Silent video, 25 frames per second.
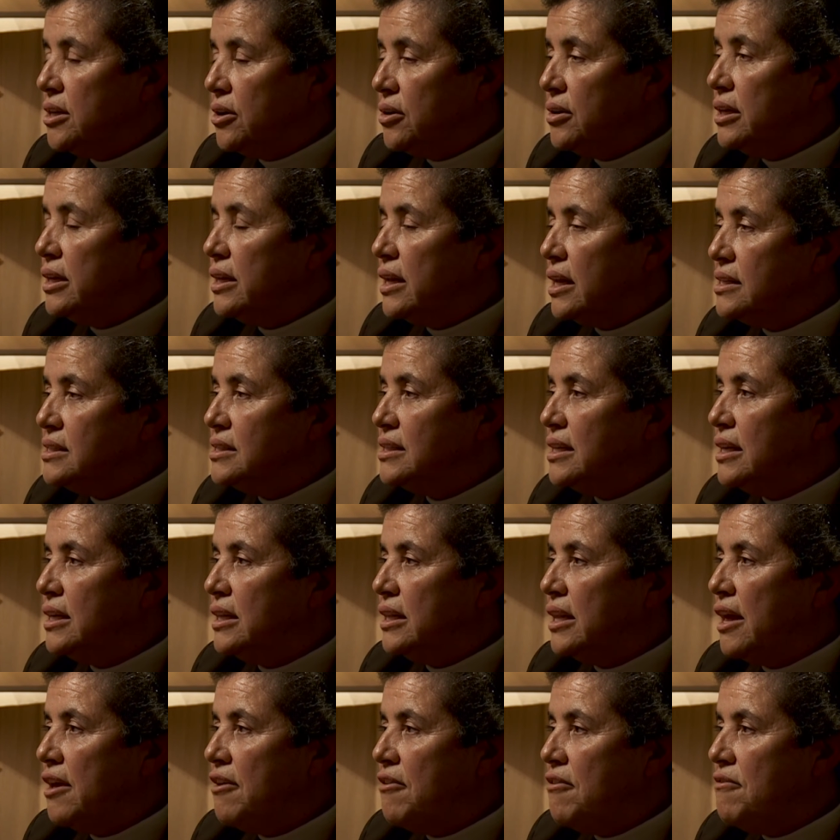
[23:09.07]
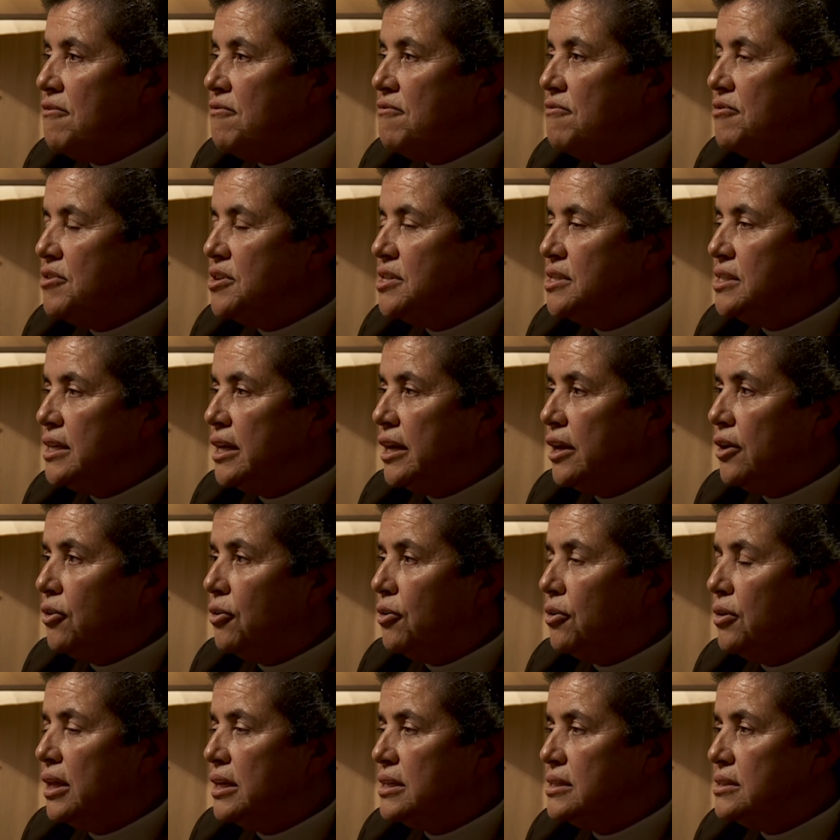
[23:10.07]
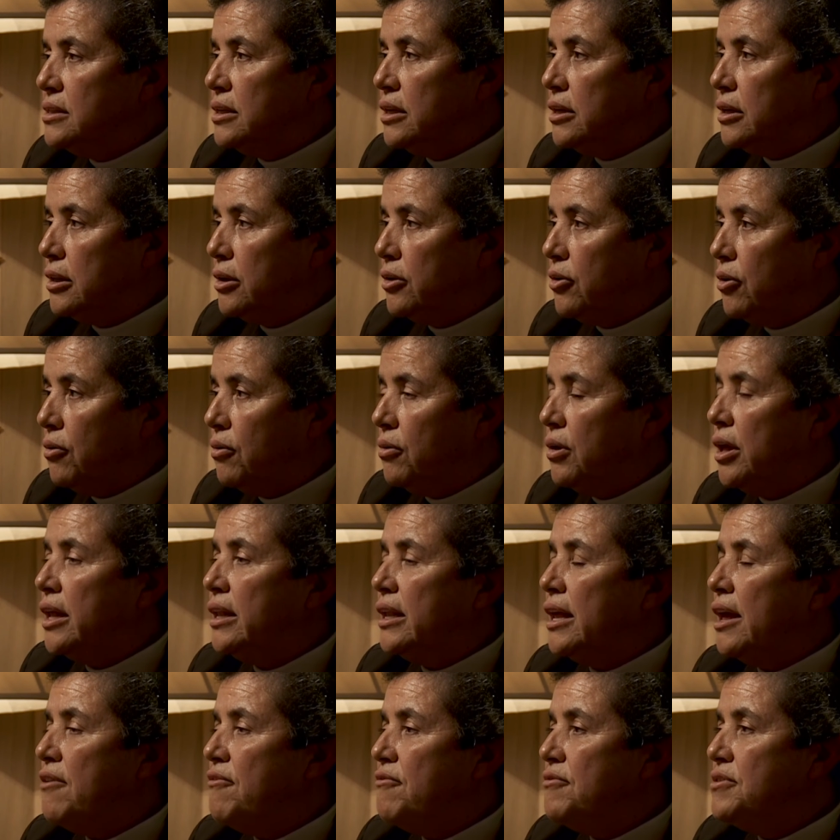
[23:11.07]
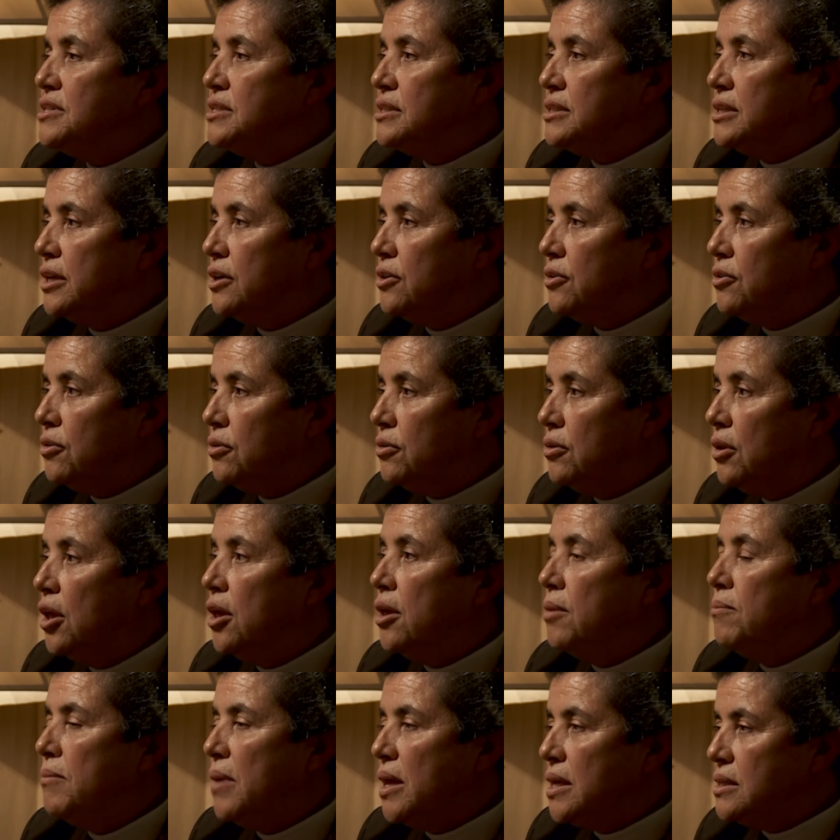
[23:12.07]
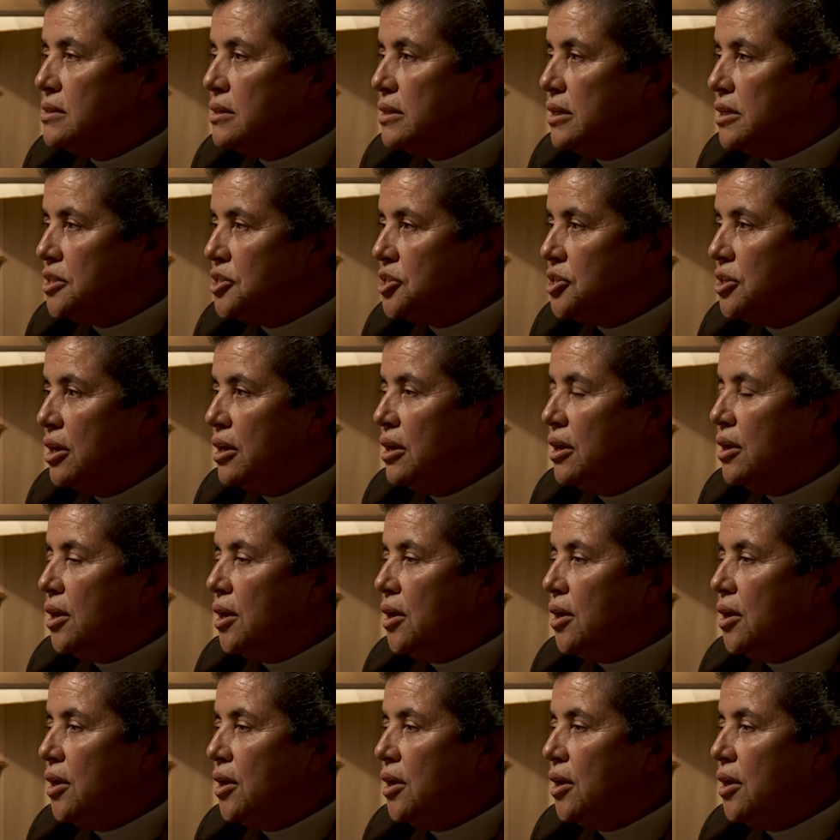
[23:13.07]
telling us in every single encyclical and every single message.